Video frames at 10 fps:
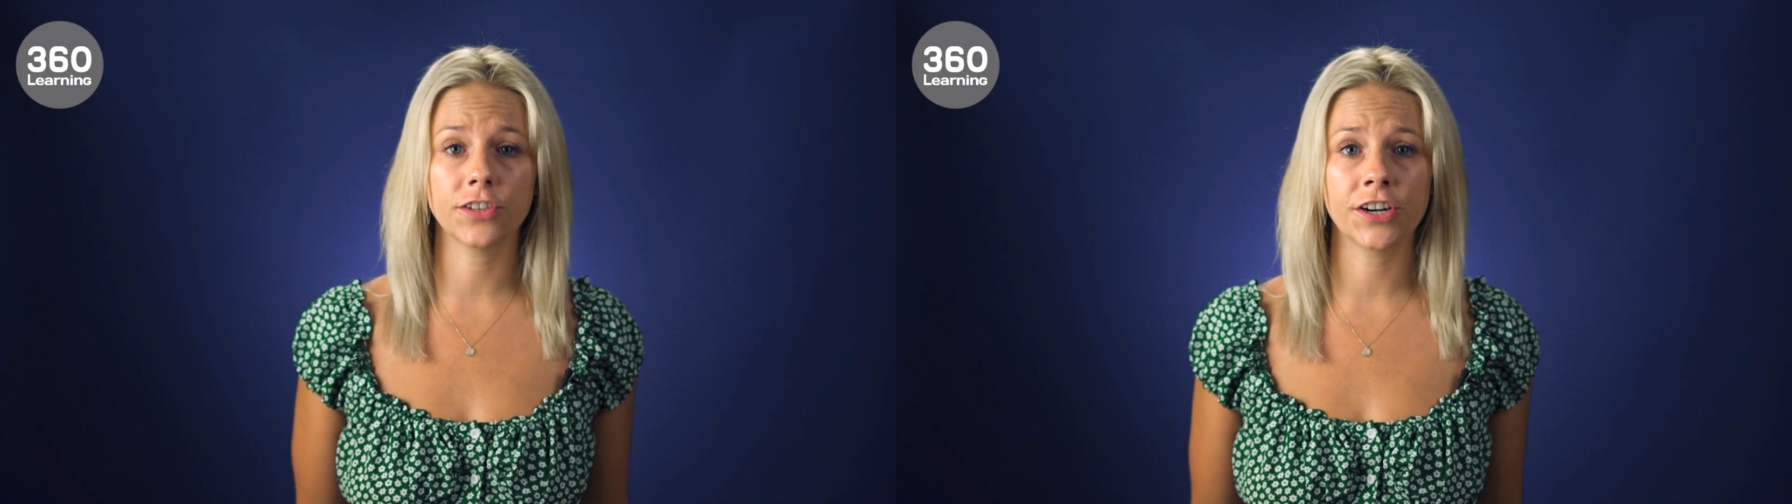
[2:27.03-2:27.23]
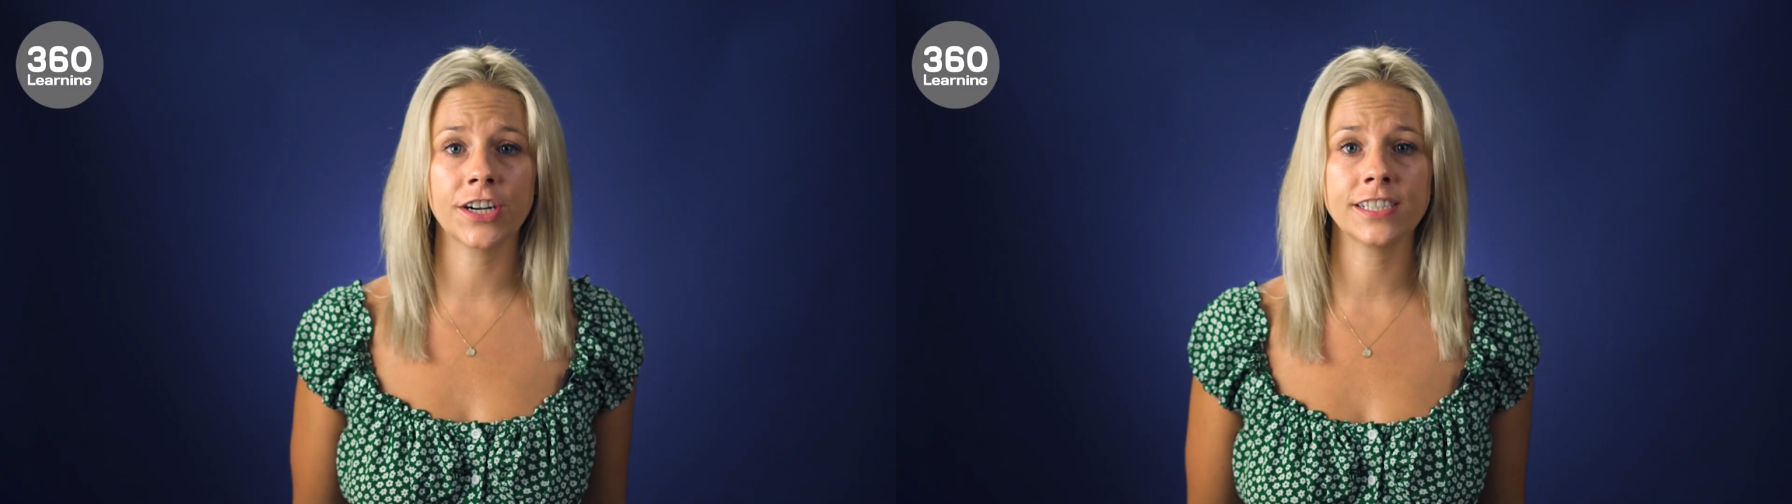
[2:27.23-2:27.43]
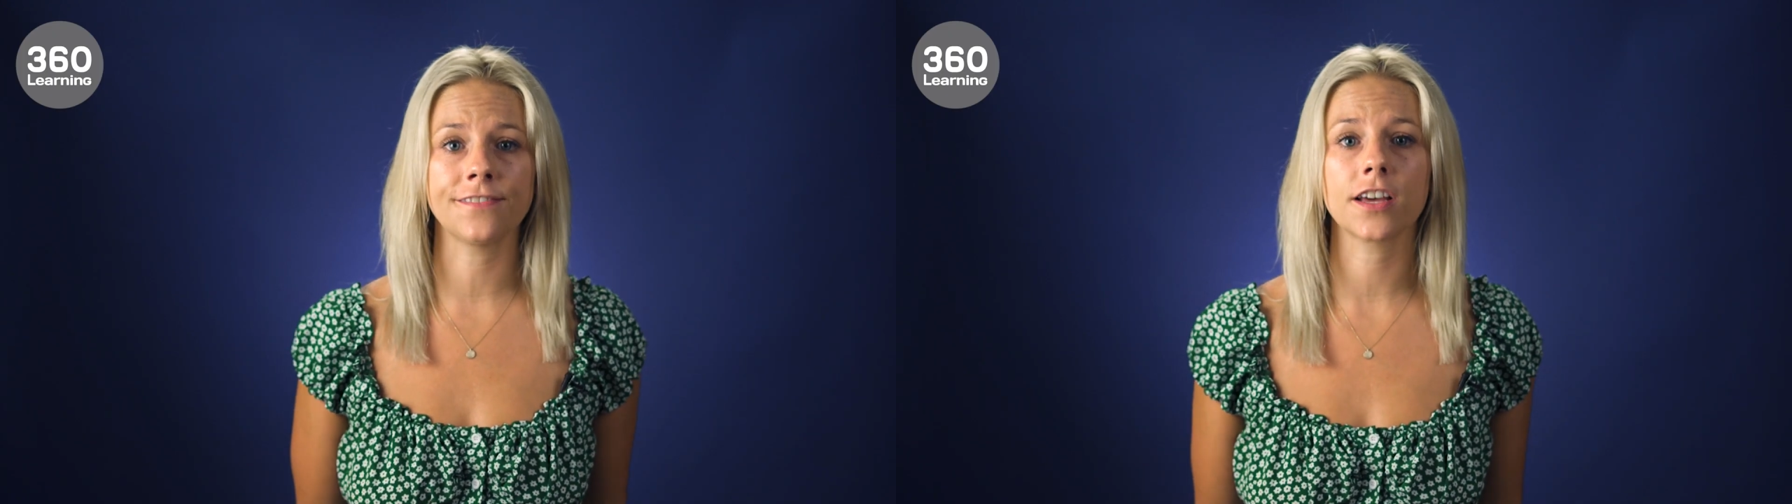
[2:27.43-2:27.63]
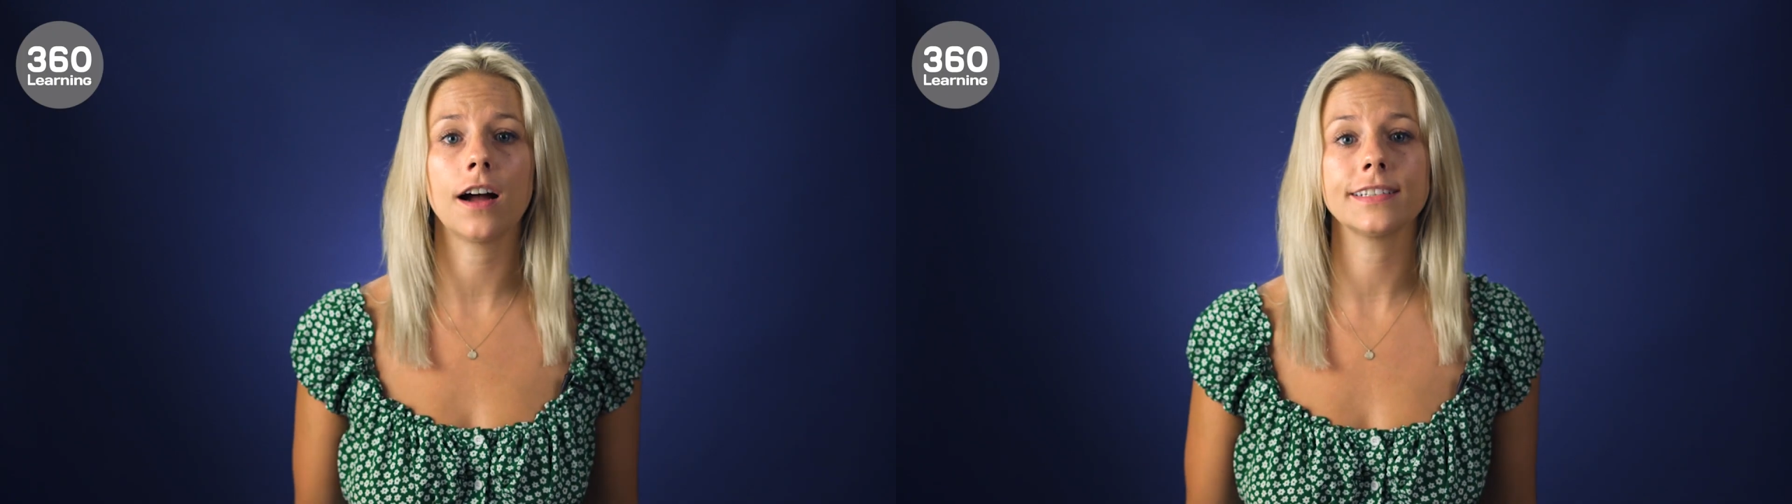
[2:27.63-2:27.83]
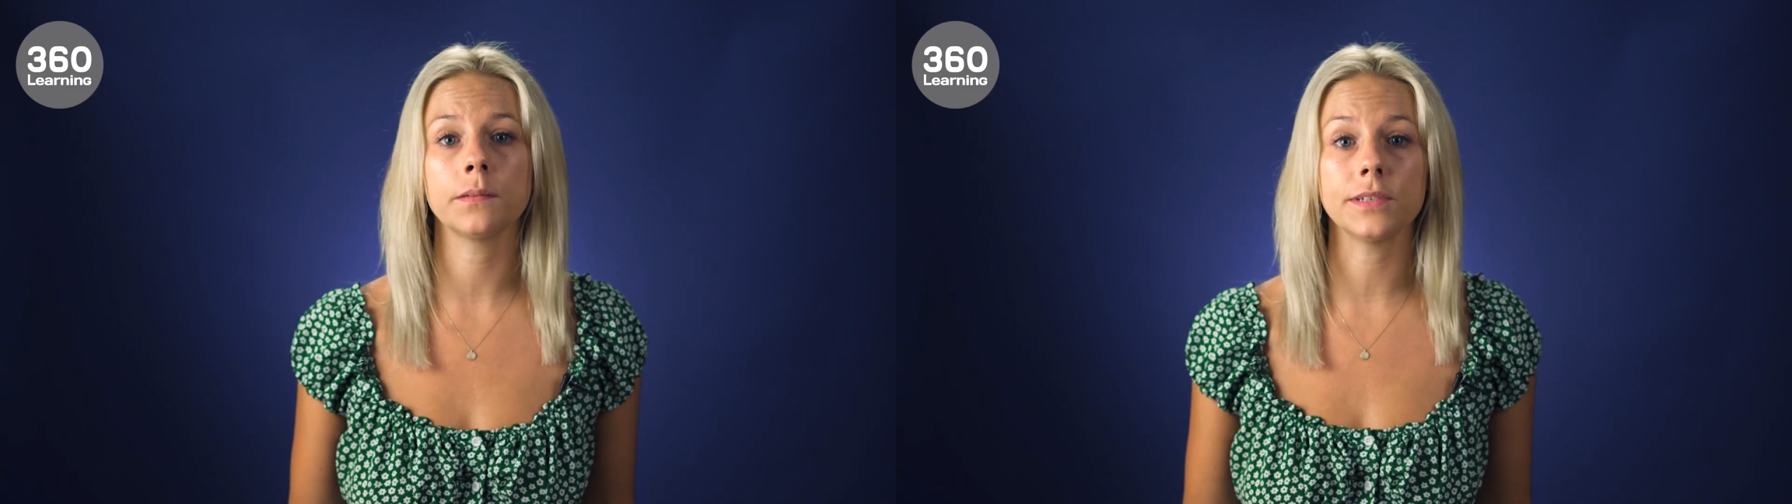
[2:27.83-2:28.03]
learners if the
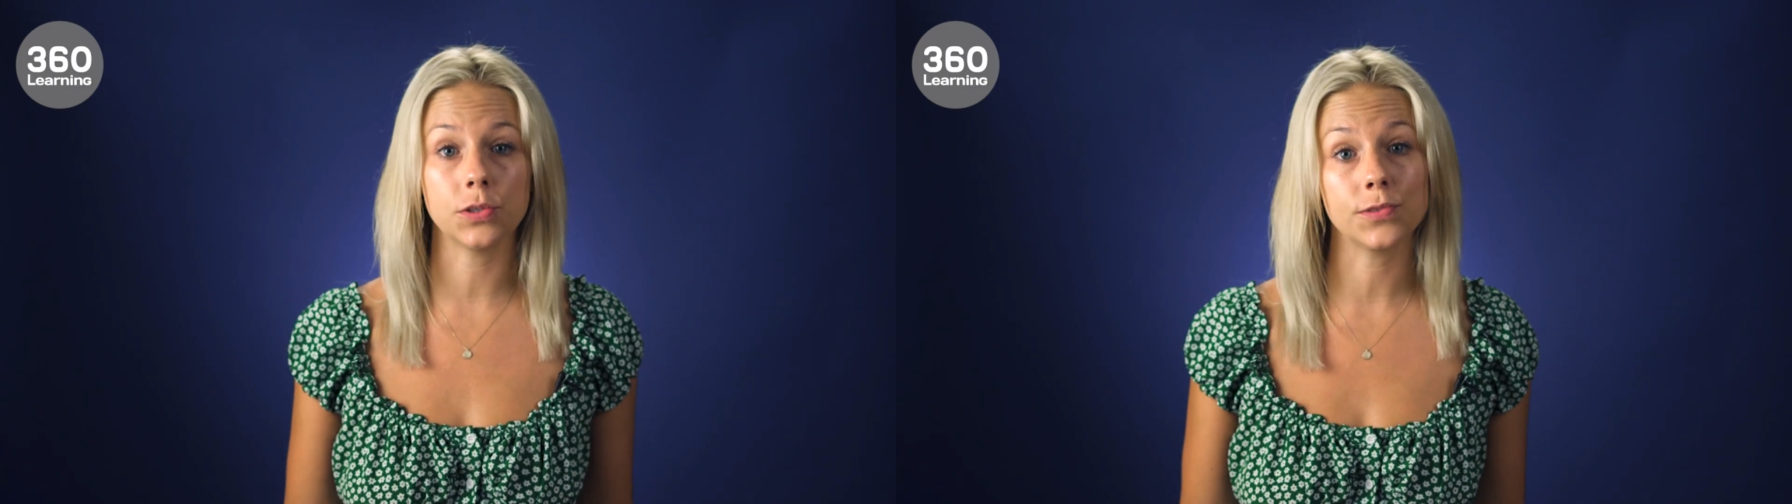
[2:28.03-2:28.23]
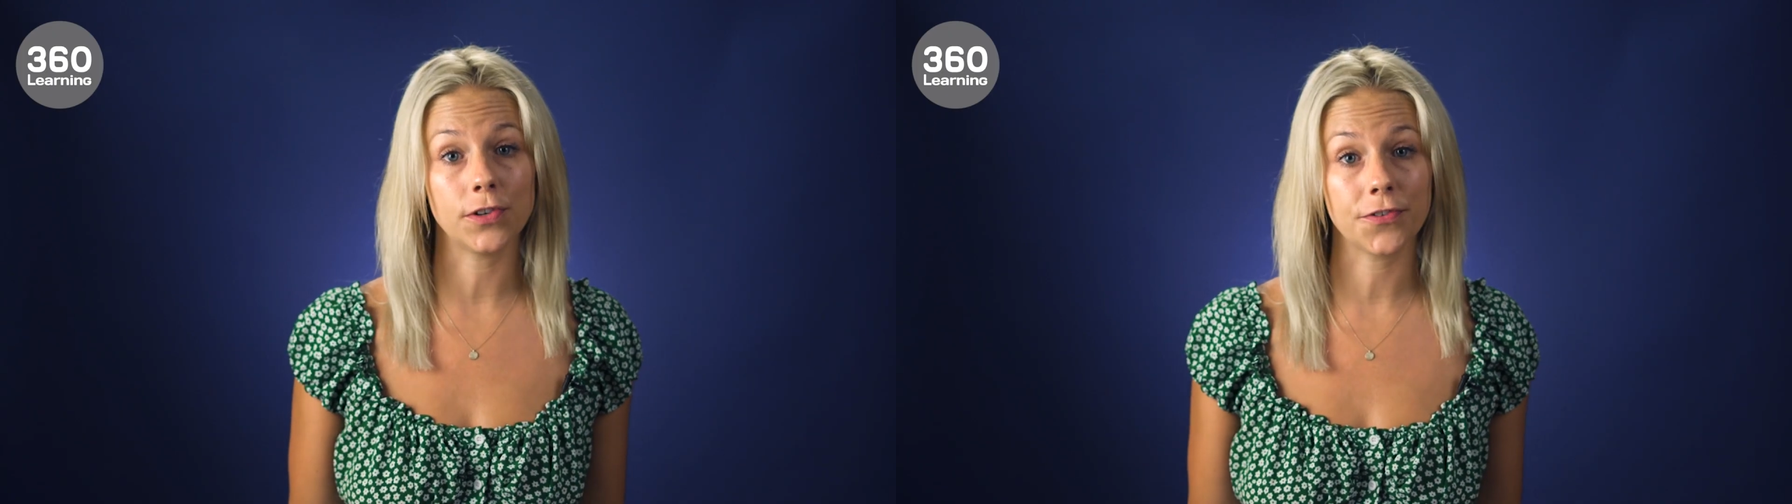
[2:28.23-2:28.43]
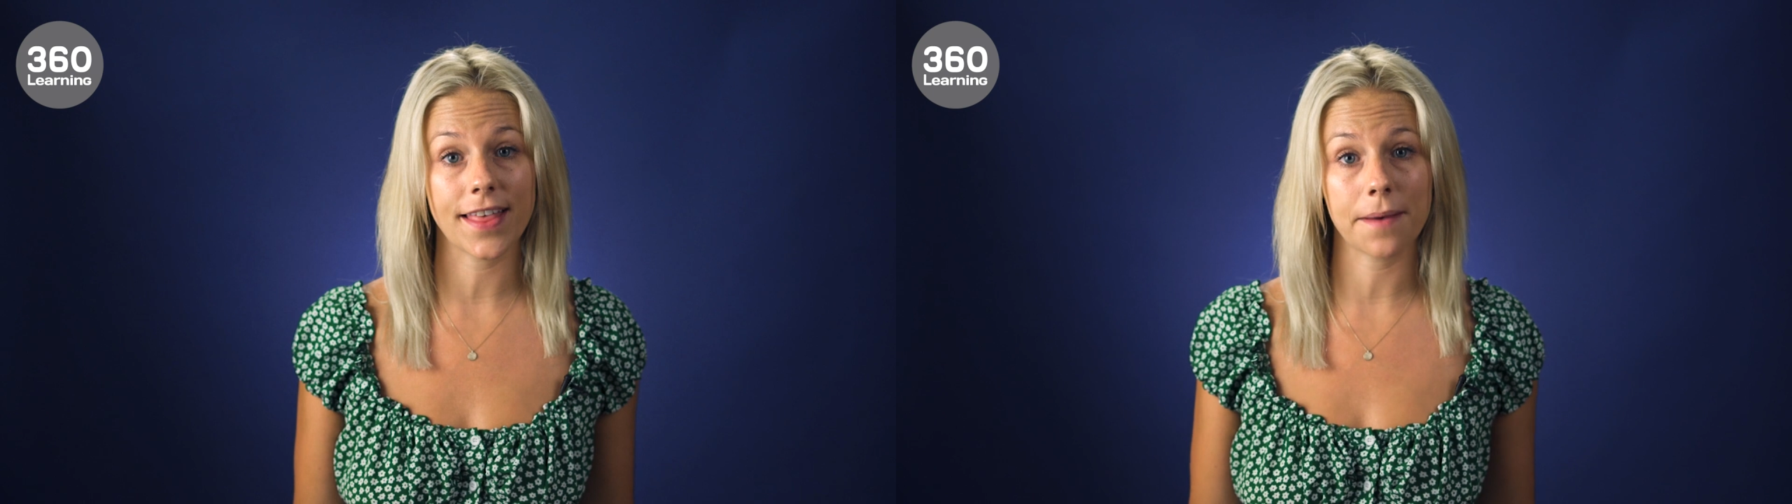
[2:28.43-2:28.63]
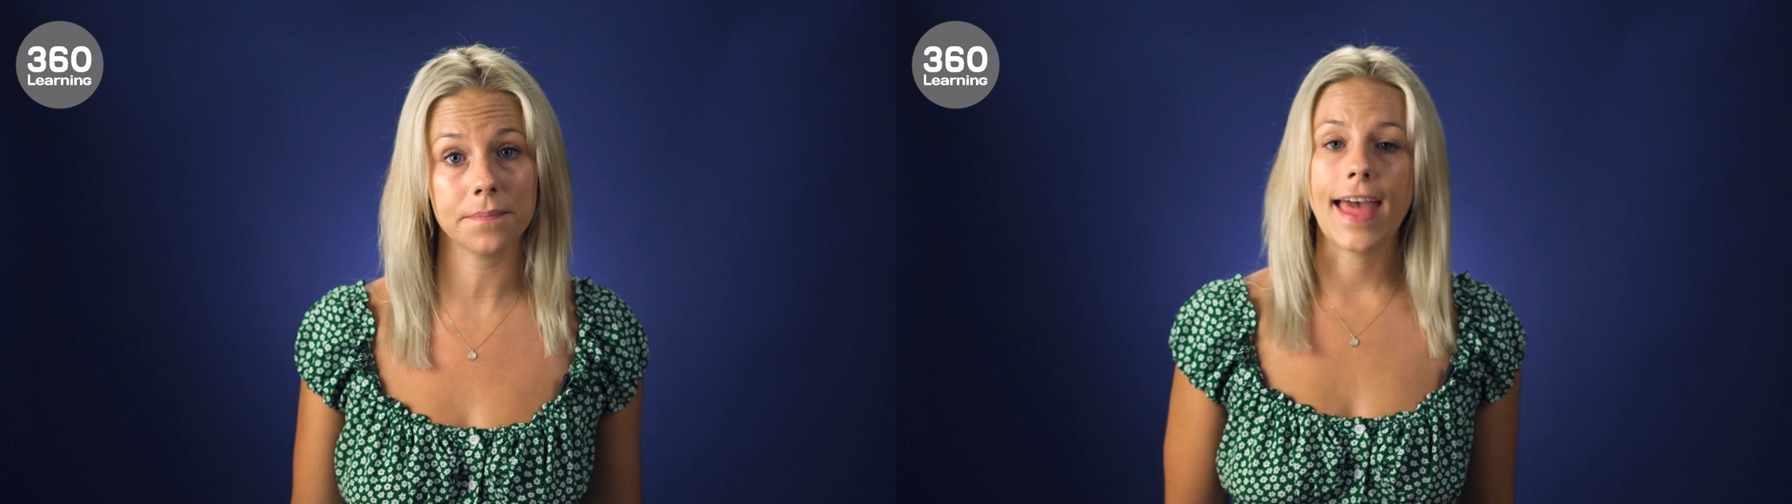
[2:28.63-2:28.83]
content was useful for them.